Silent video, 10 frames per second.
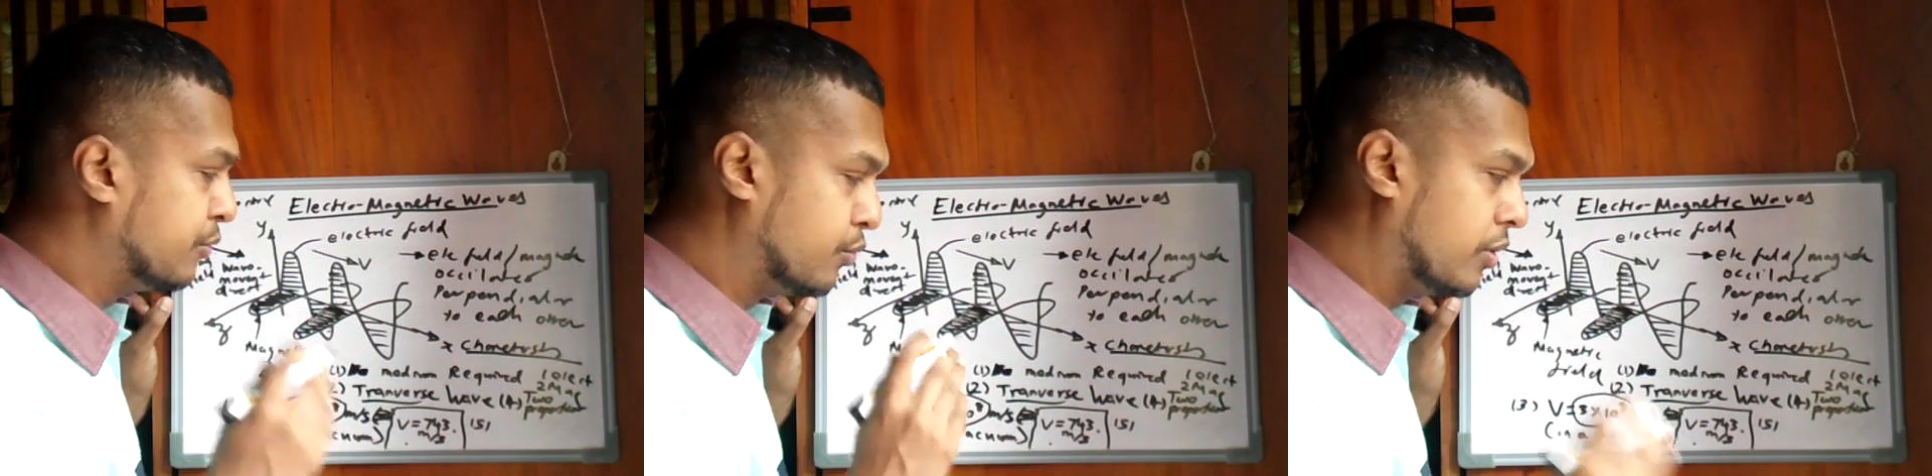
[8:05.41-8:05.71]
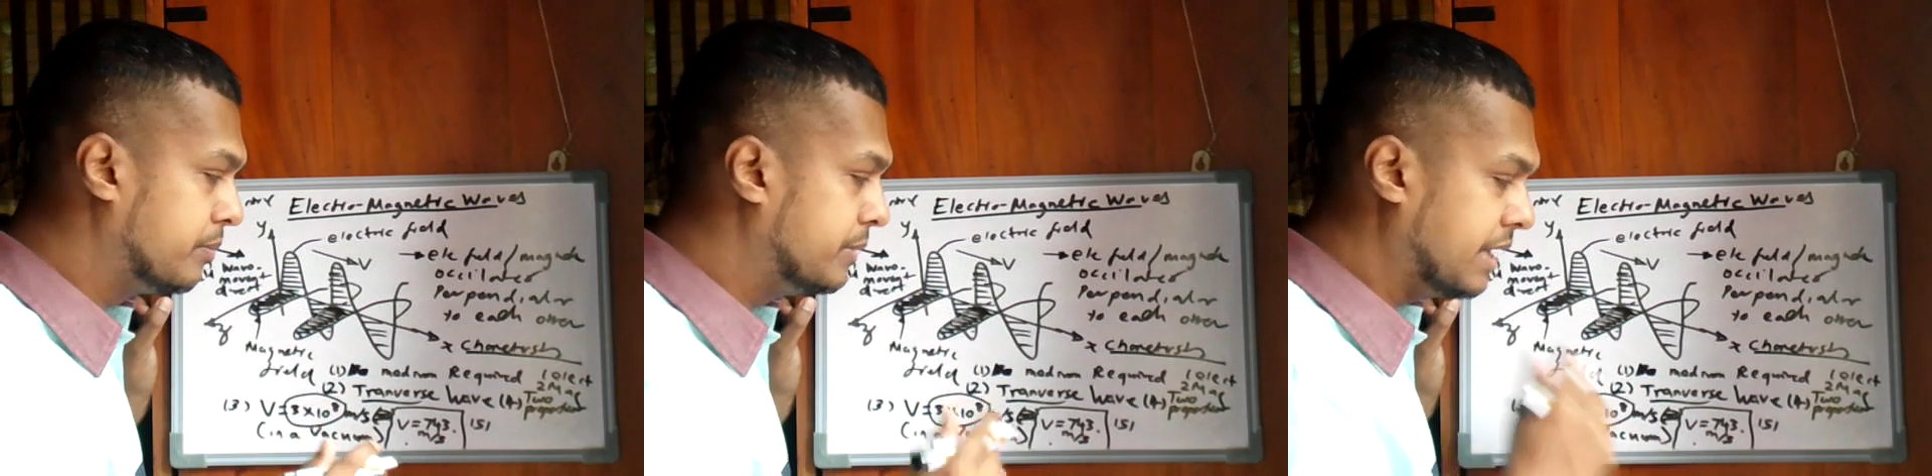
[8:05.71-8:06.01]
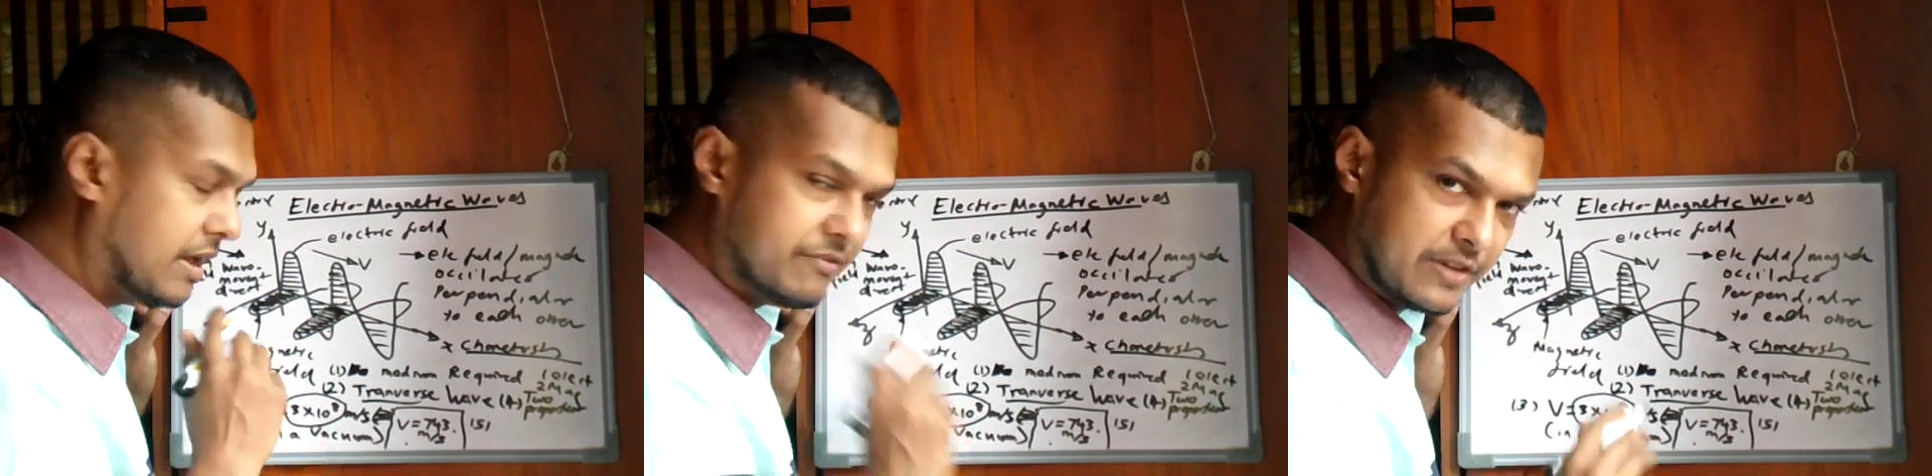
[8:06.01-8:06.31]
won't
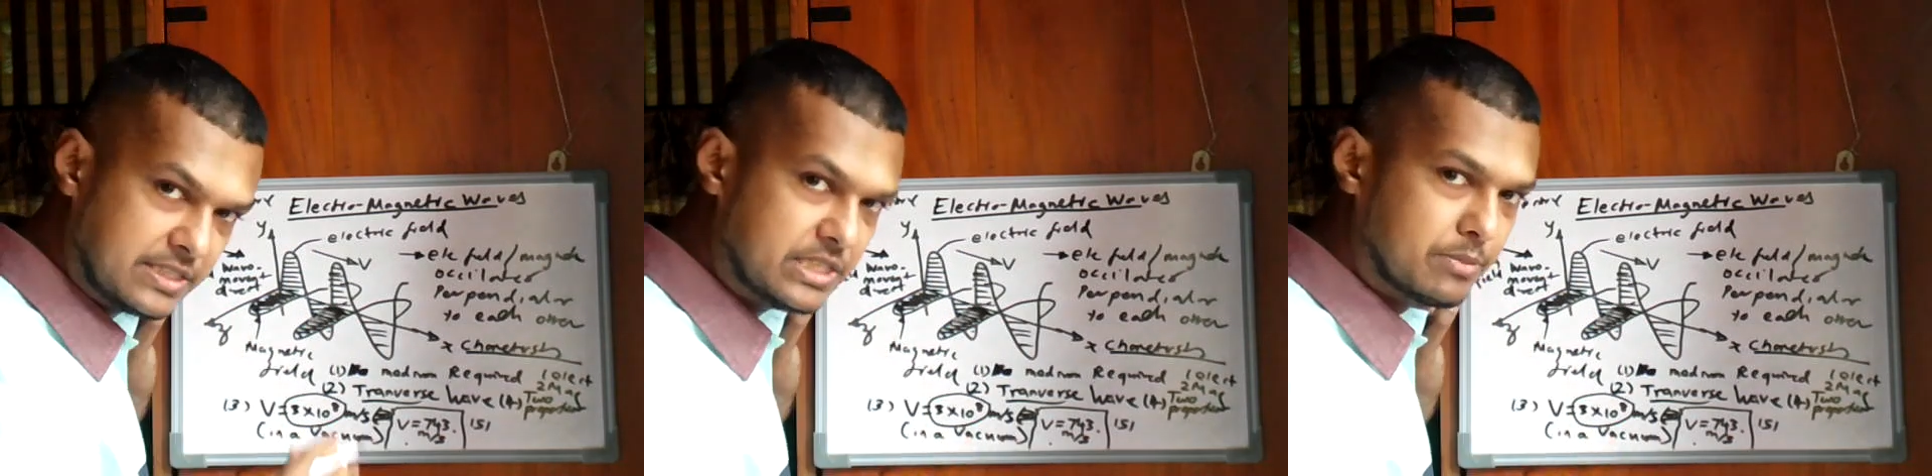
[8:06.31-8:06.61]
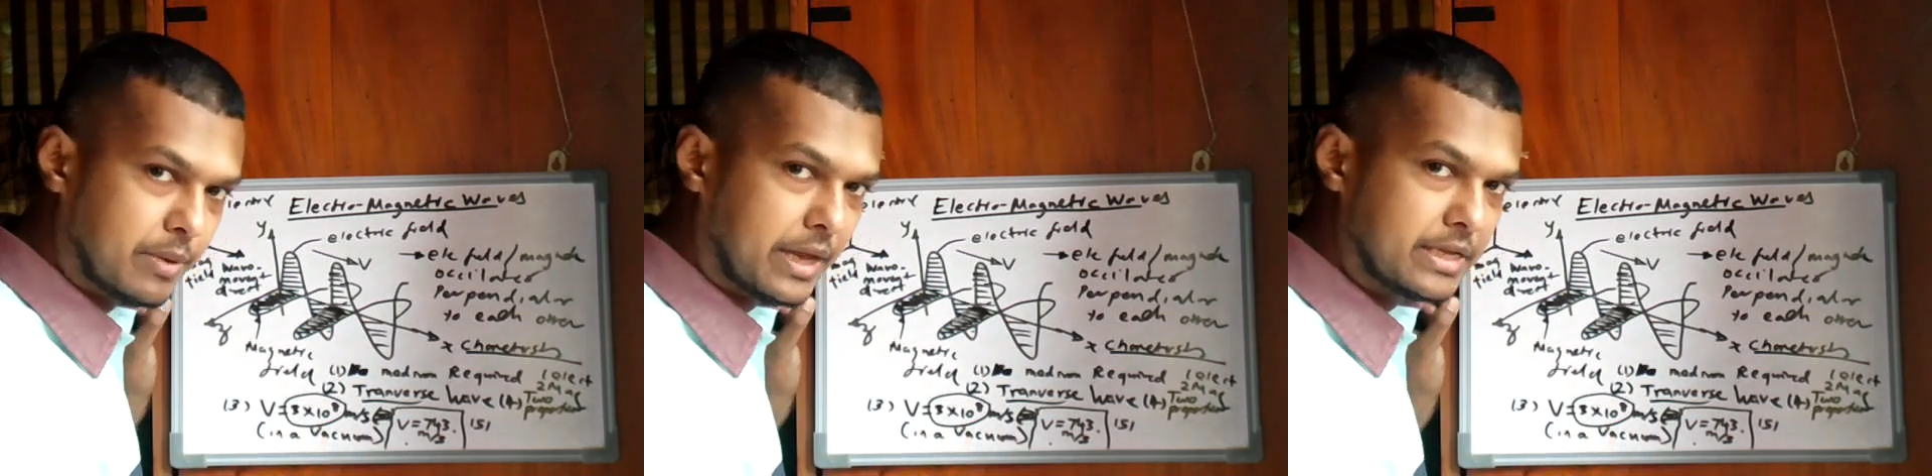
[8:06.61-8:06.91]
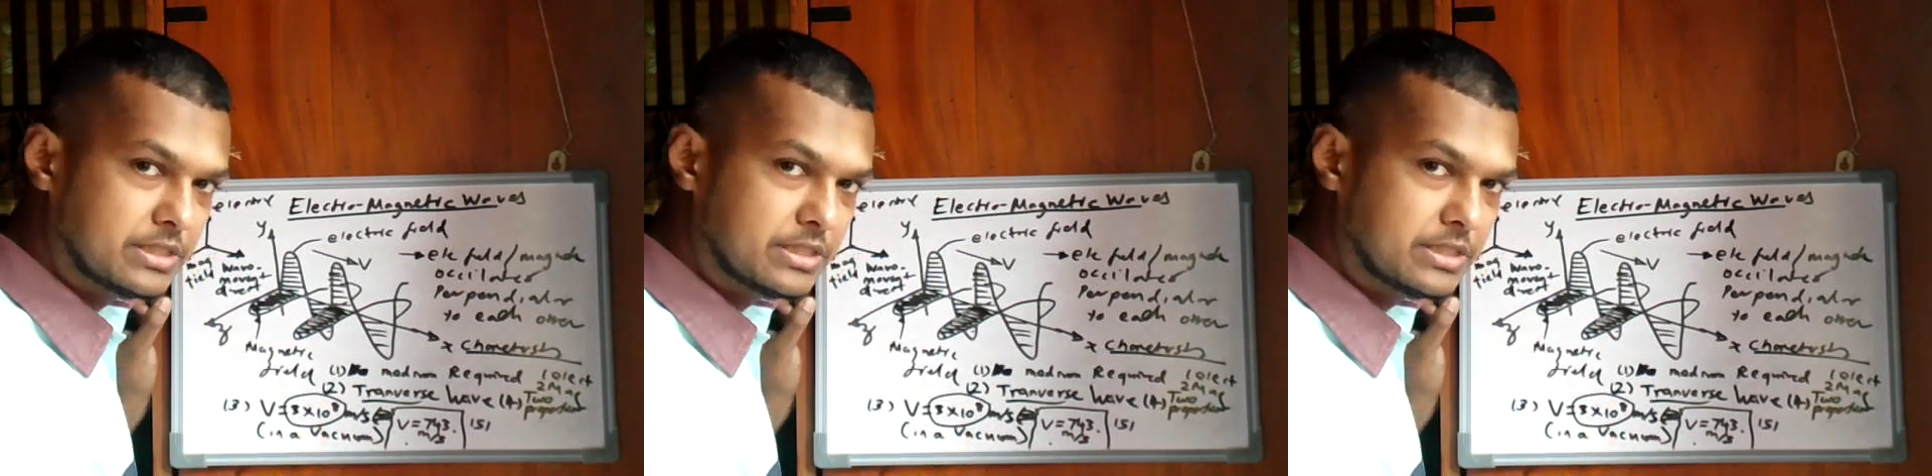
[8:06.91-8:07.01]
be affected by it.